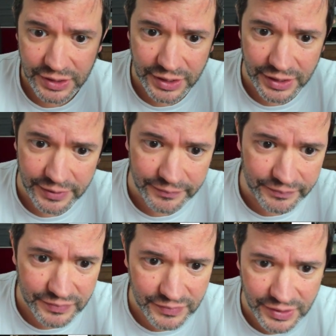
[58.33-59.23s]

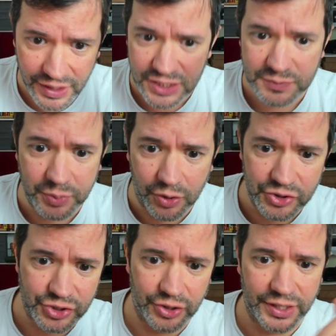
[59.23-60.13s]
um,
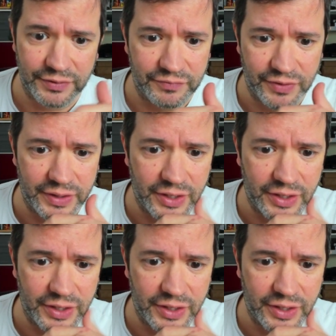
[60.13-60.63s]
exposure in very